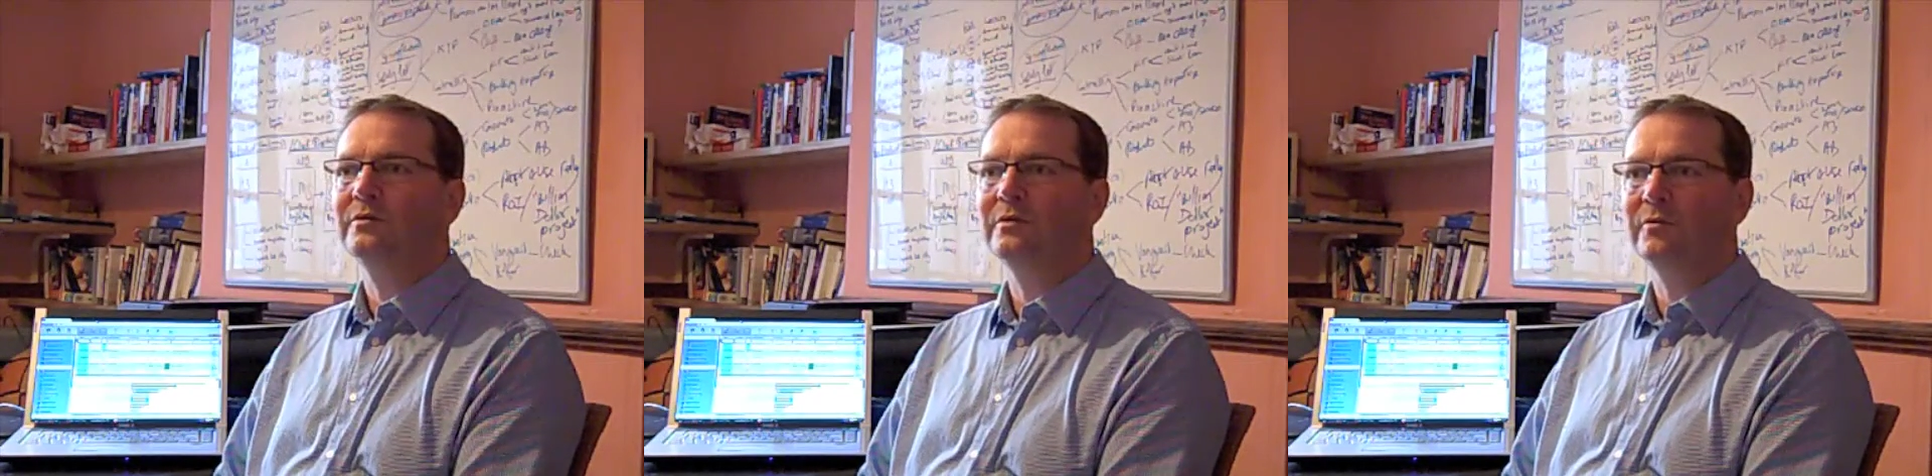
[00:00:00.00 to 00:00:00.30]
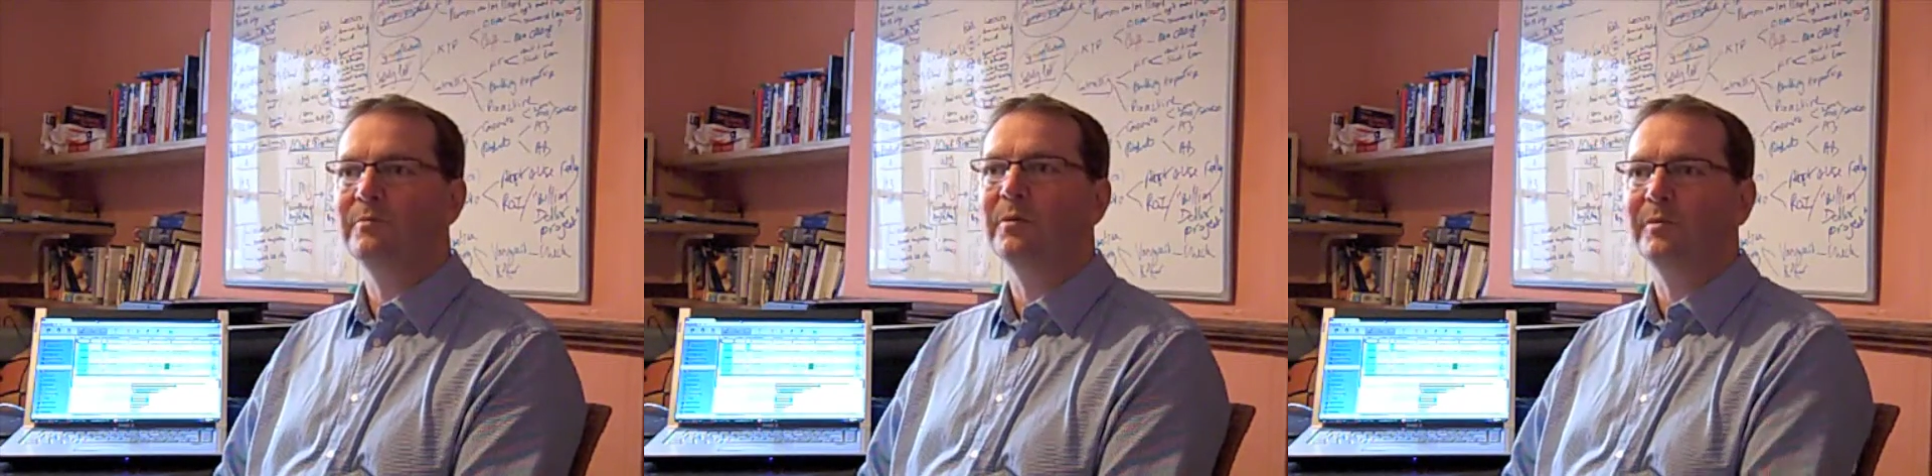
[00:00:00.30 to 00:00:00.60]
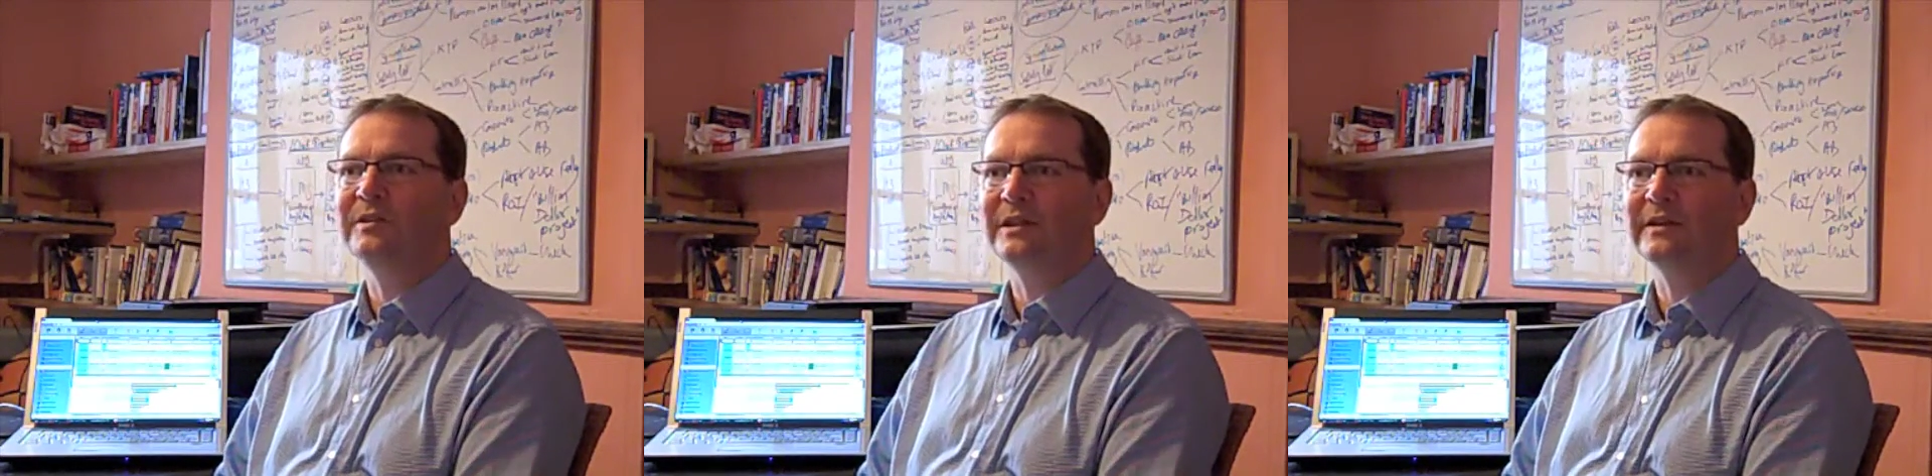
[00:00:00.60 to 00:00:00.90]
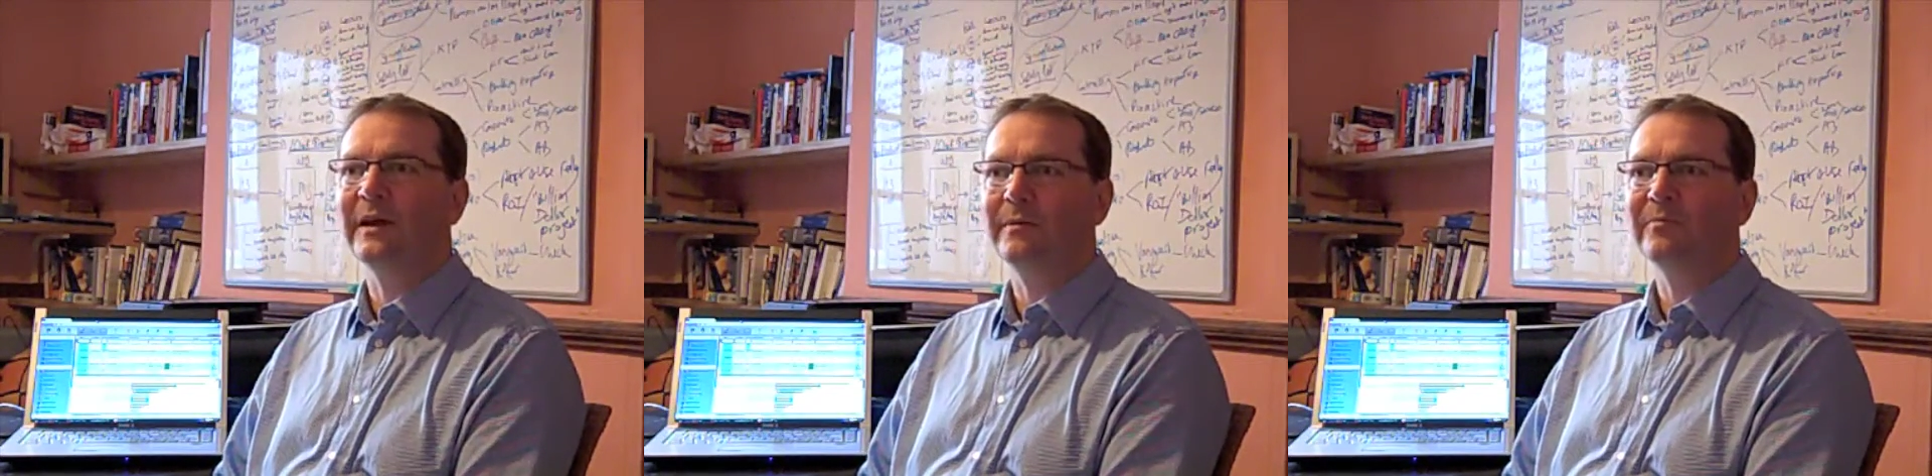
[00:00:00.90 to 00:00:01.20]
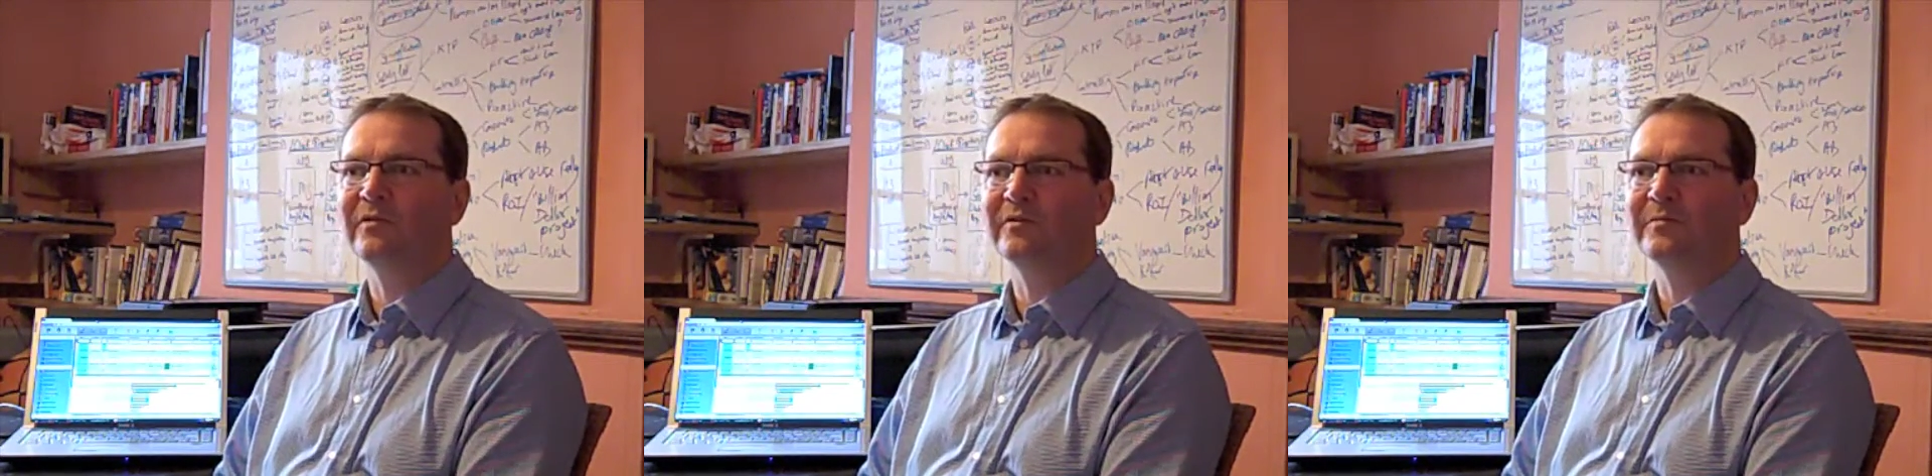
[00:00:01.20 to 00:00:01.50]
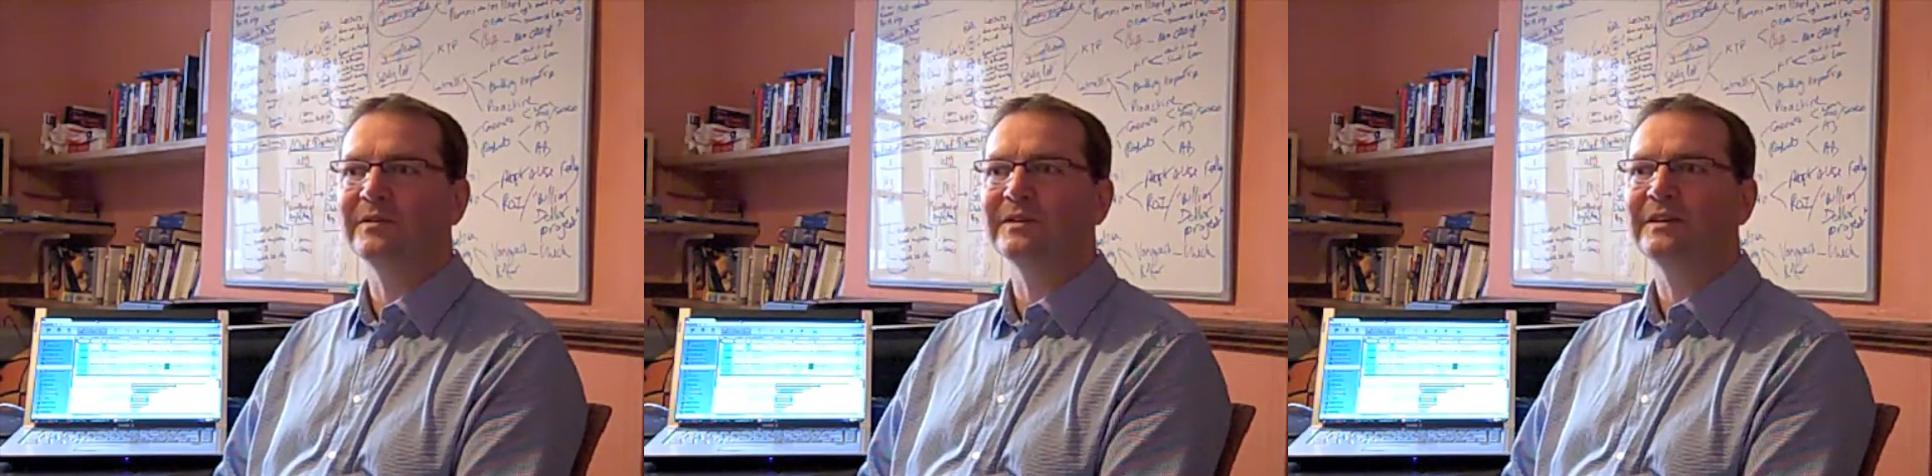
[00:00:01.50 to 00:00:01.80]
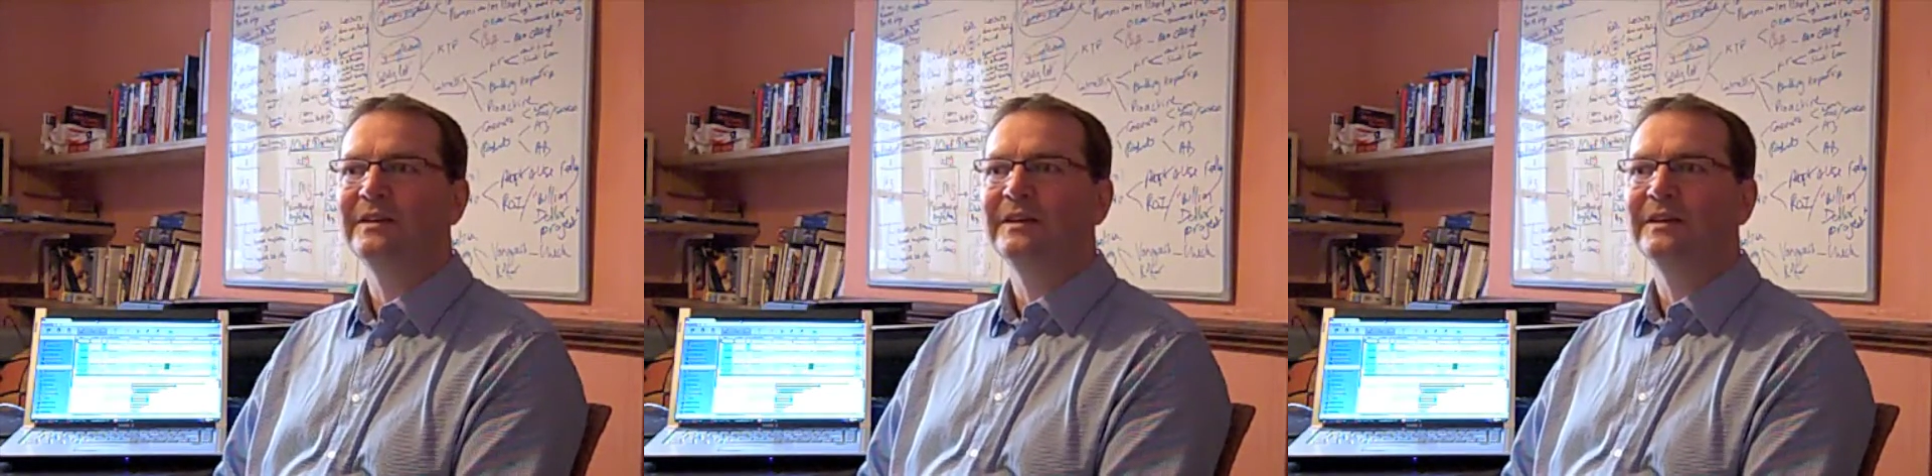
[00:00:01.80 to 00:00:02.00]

to implementing that improvement.